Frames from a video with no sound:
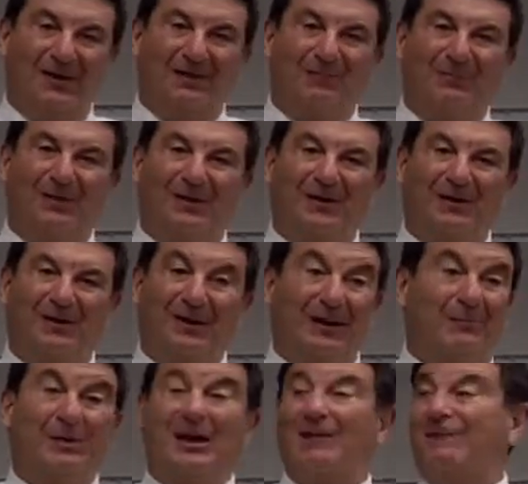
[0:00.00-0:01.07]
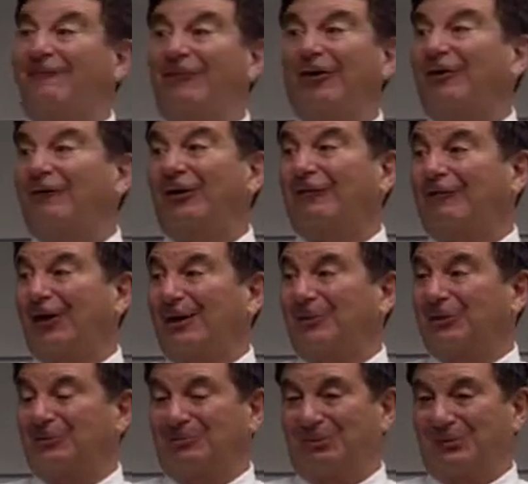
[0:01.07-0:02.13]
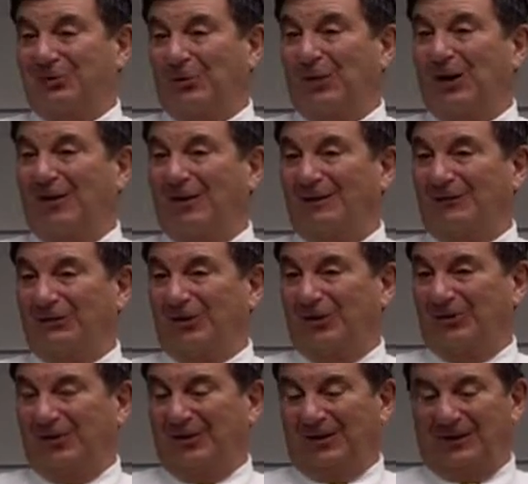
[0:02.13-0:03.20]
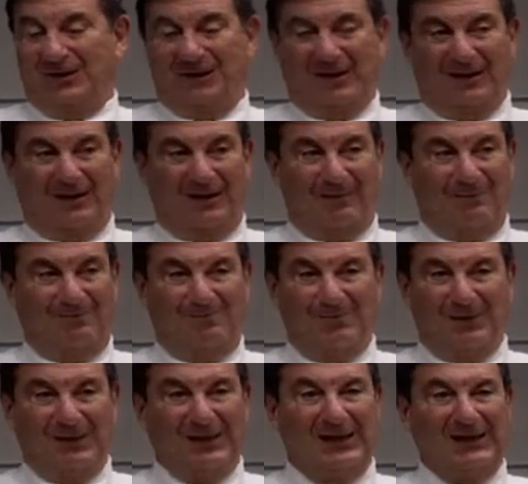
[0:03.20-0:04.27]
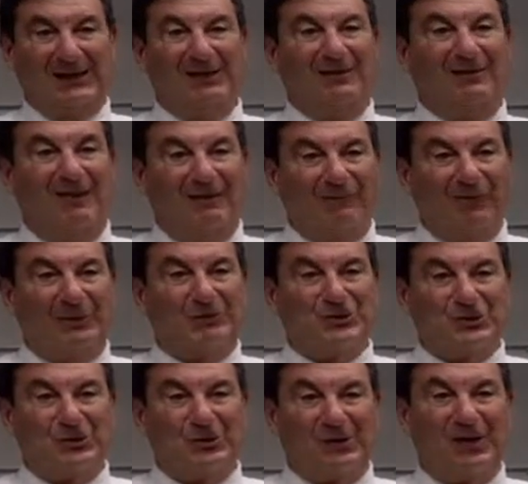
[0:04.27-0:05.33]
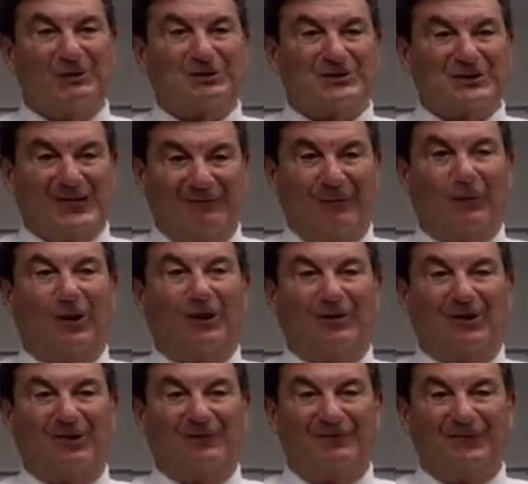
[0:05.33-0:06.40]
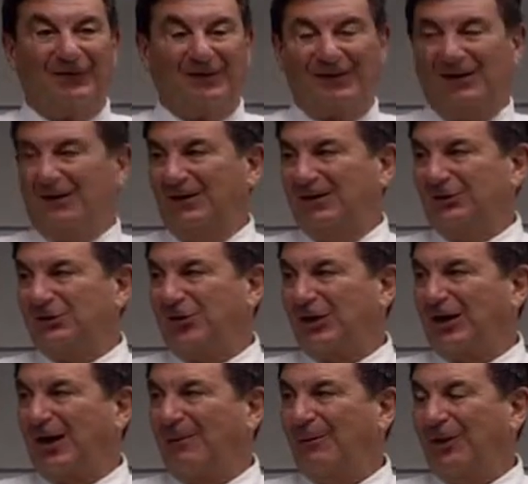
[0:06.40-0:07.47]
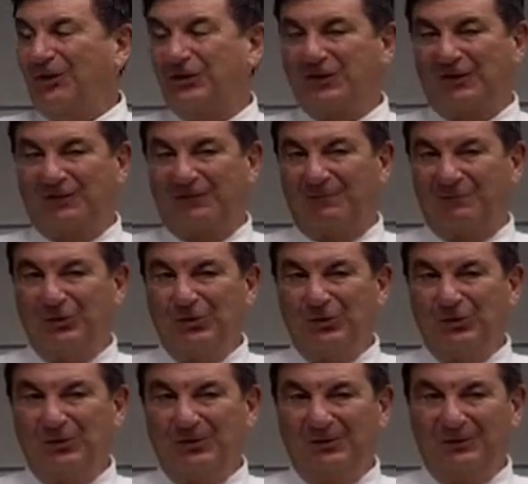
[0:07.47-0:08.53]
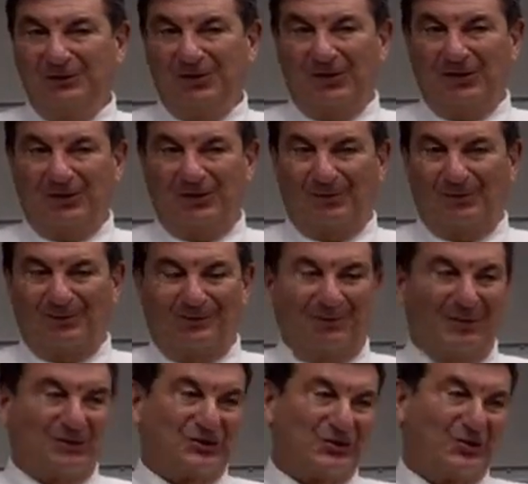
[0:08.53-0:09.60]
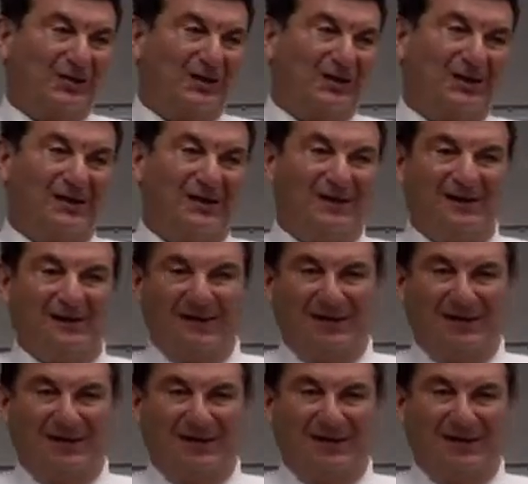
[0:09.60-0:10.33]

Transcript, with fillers: But he became very, very famous because the wildlife show. Uh, but he loved what he was doing. That was saving wildlife. So a combination of Moon, you know, about the city,